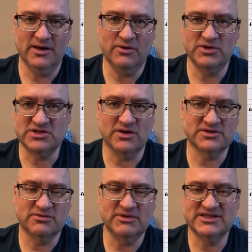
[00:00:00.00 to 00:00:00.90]
which
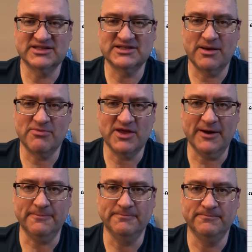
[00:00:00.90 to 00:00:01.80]
also means the same
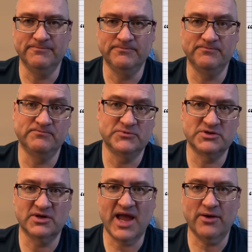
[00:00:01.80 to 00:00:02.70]
thing,
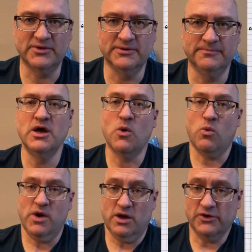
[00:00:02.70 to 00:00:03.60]
to count.
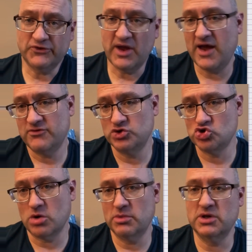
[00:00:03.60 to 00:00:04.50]
We also have the
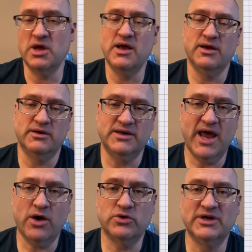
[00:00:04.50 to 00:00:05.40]
German
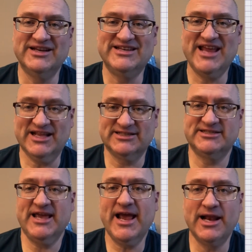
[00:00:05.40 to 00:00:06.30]
noun der
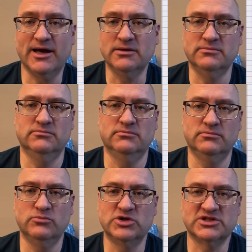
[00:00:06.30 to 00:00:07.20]
Zähler,
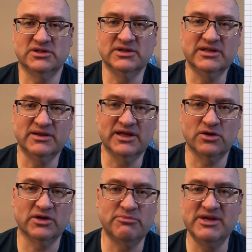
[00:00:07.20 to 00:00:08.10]
which
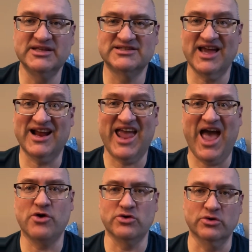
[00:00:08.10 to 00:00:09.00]
literally means a
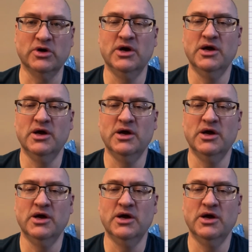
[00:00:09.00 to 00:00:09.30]
counter,